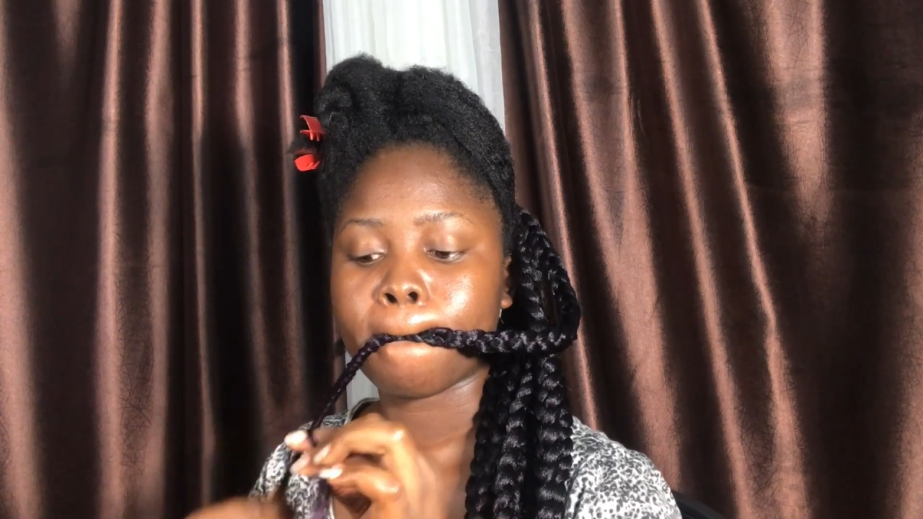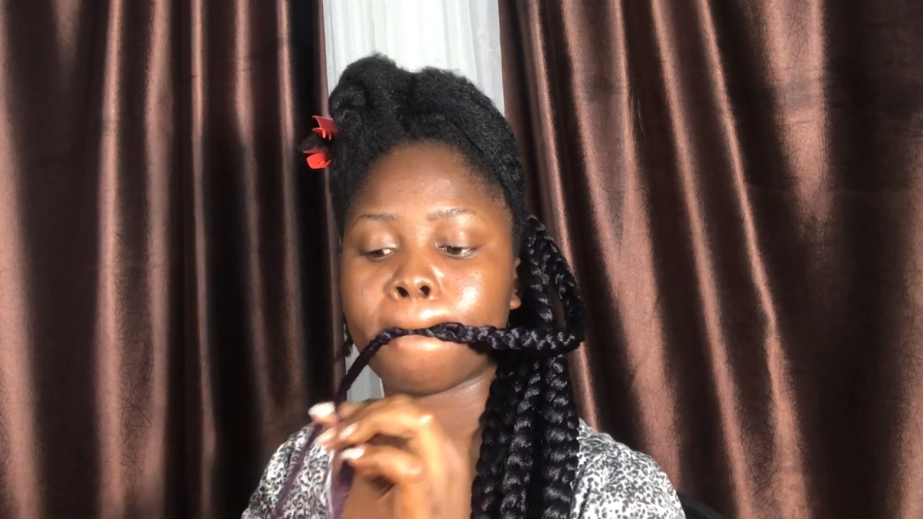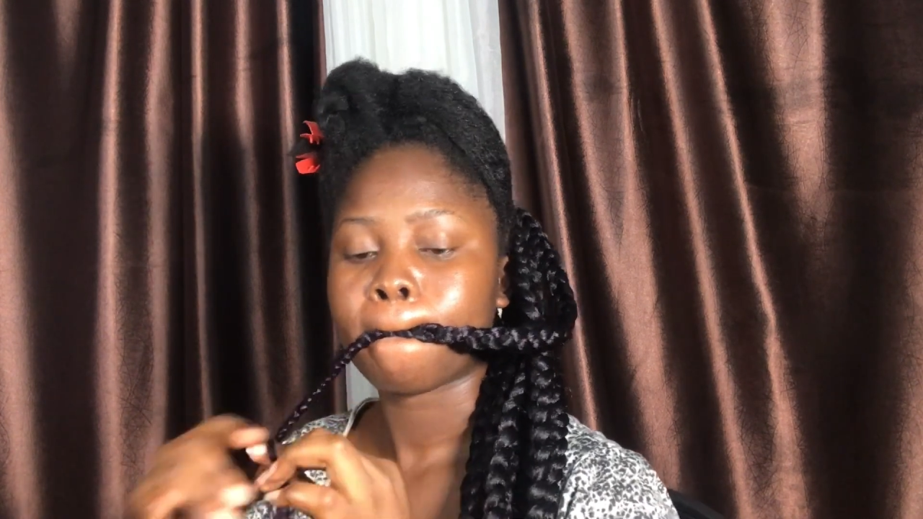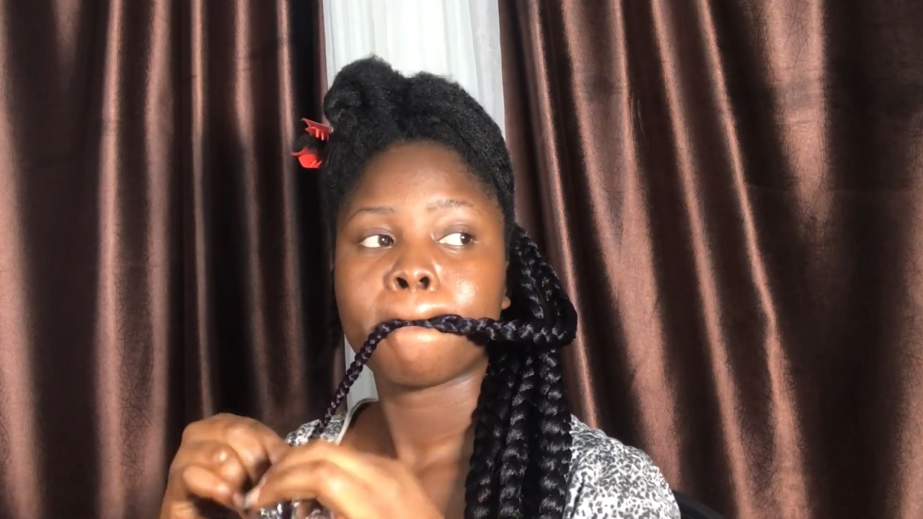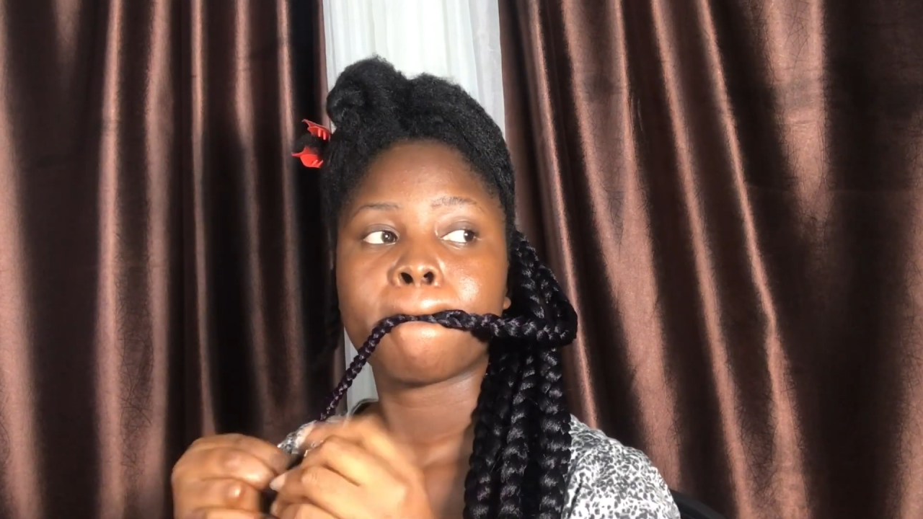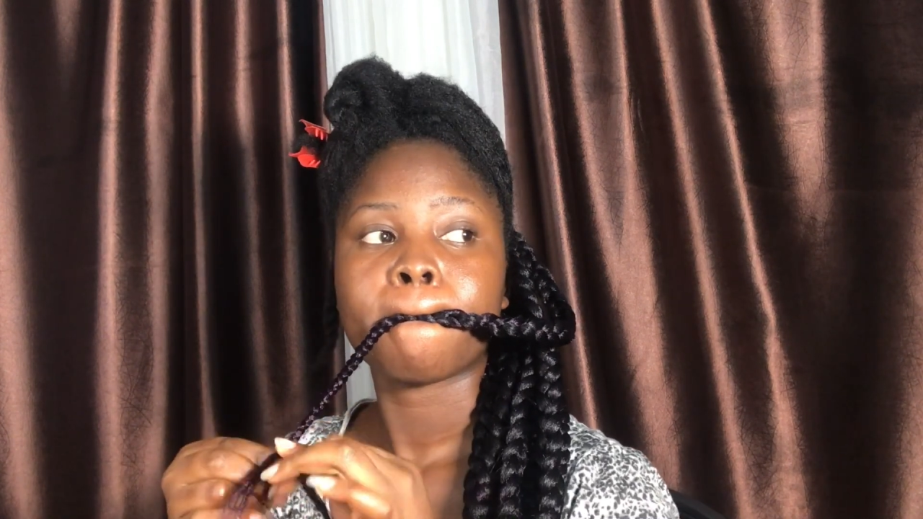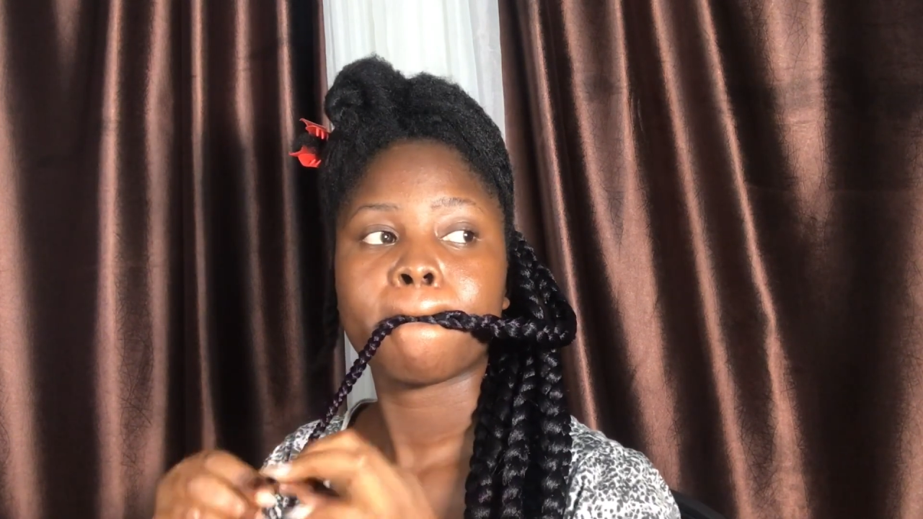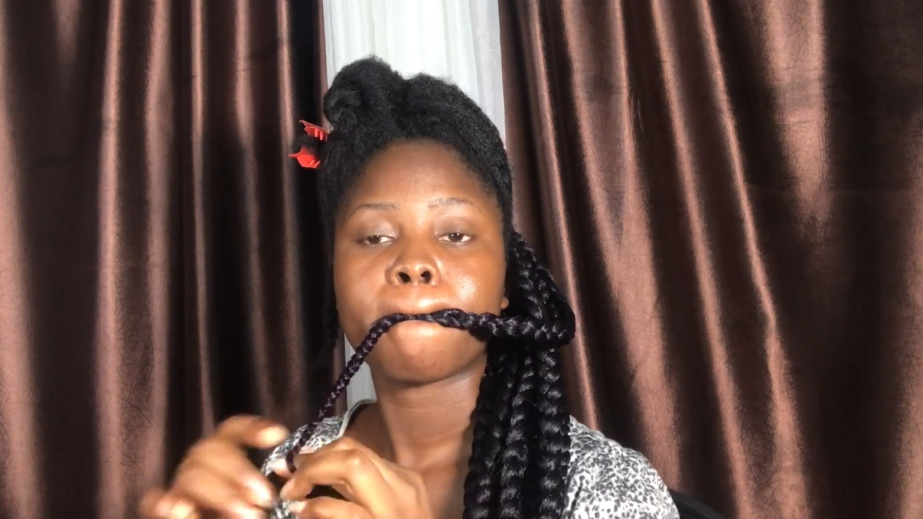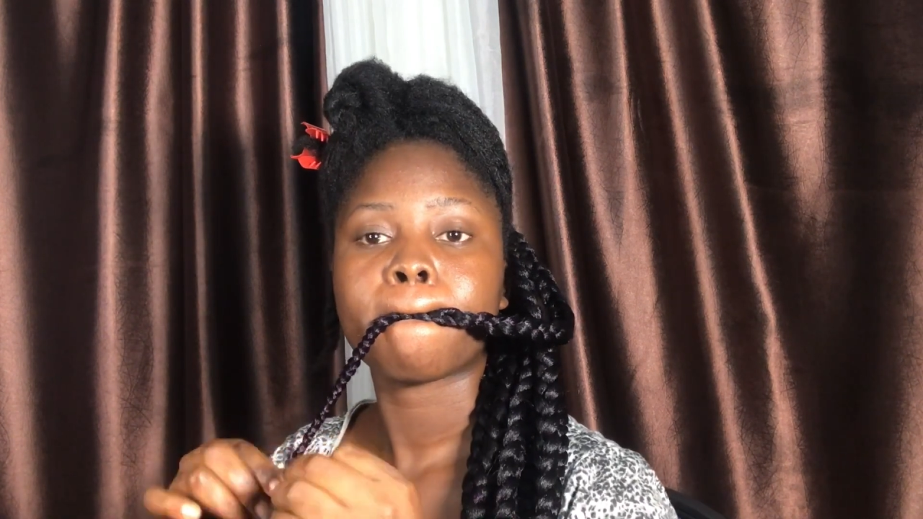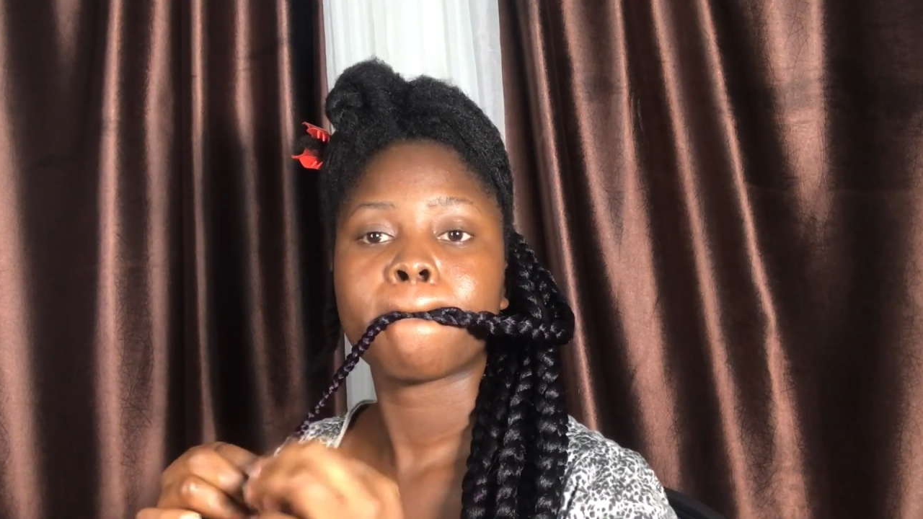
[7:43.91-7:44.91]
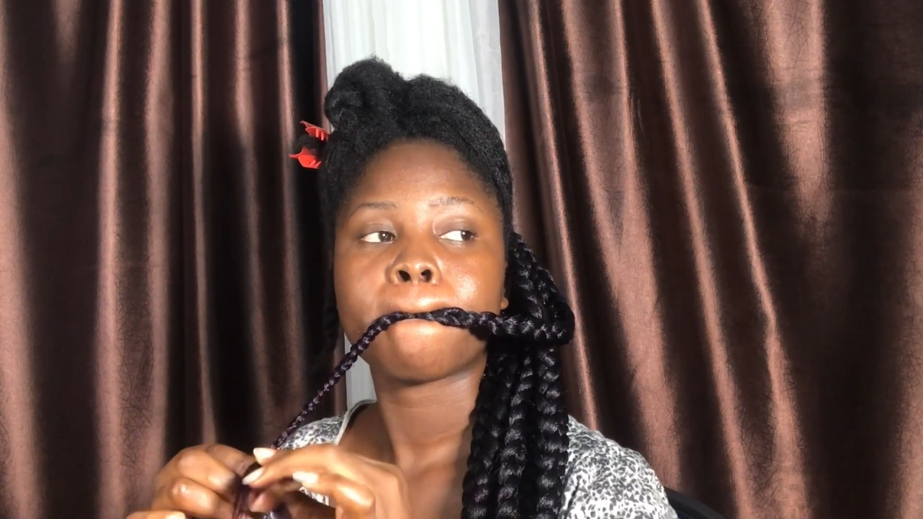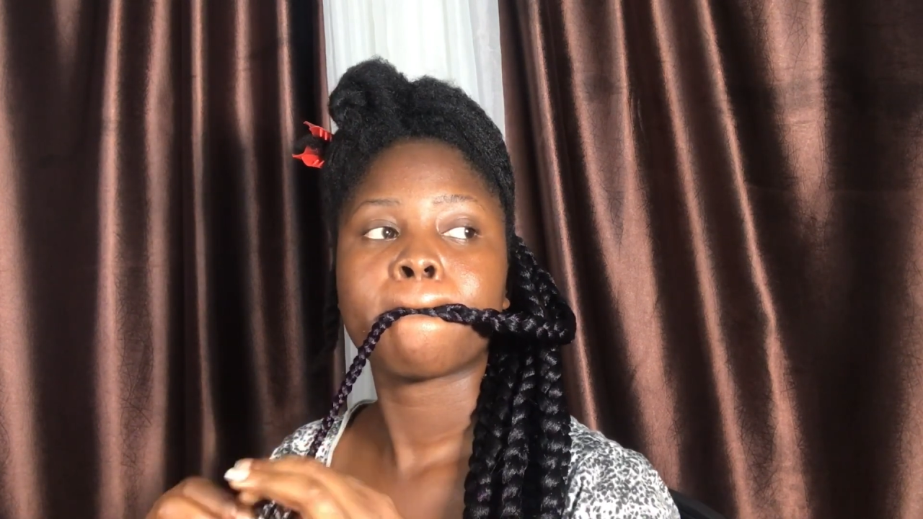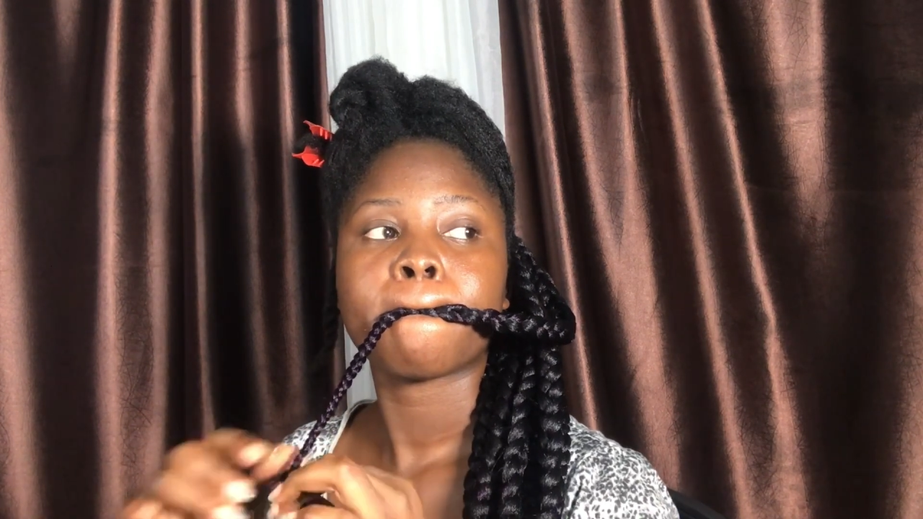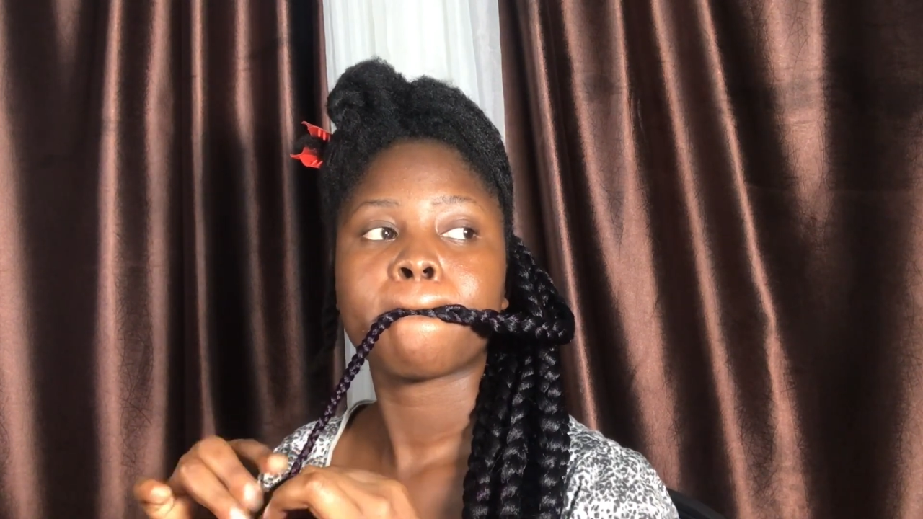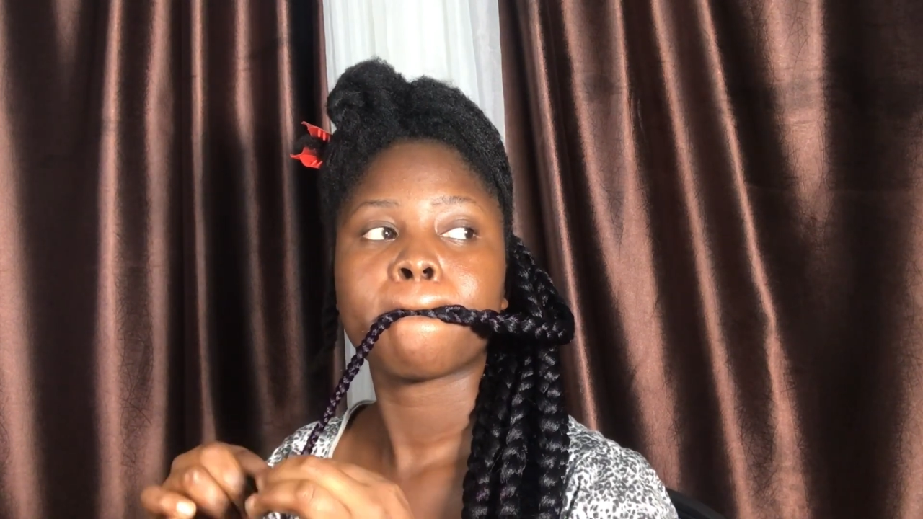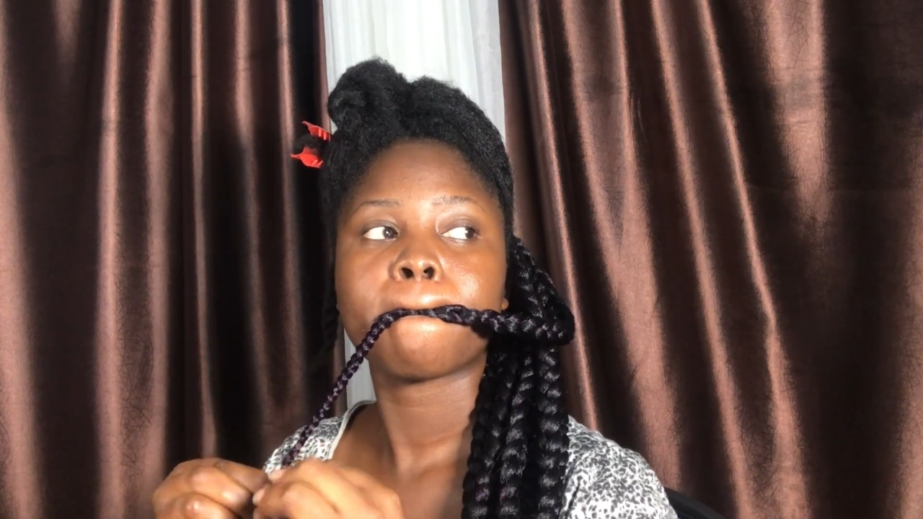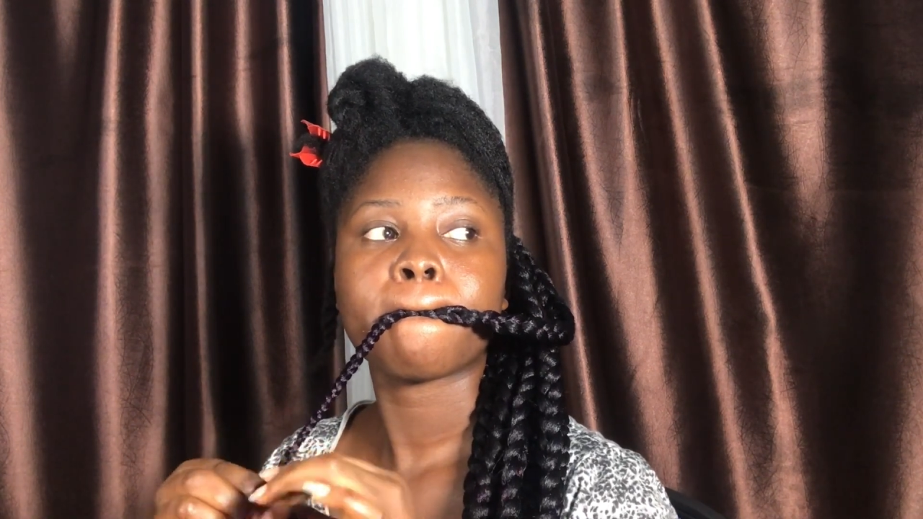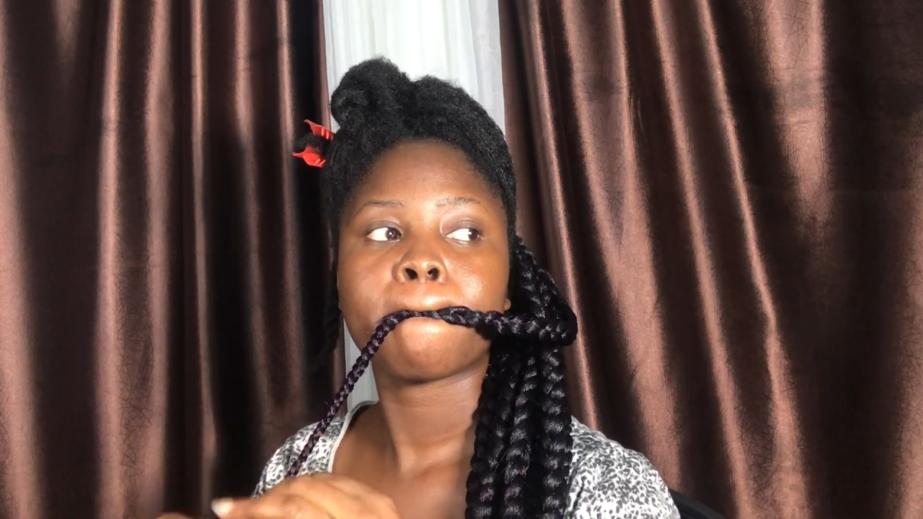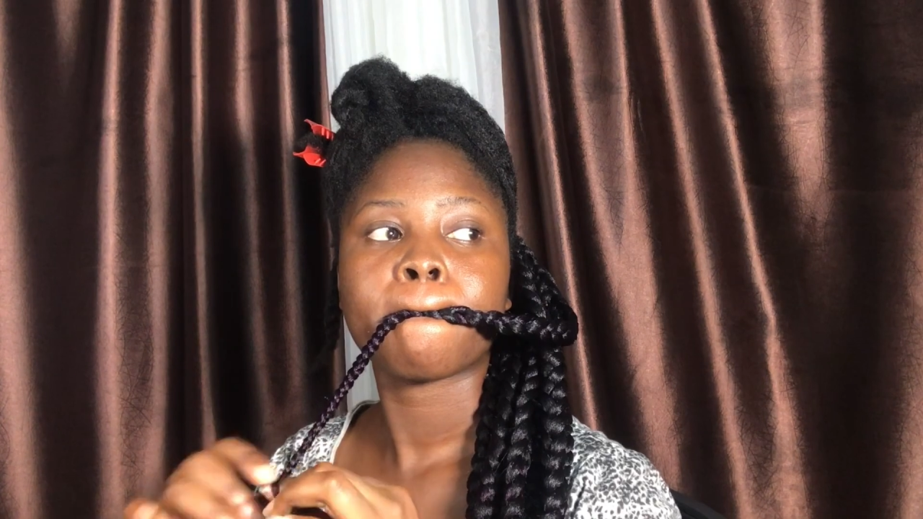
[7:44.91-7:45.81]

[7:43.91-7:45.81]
knotless box braid side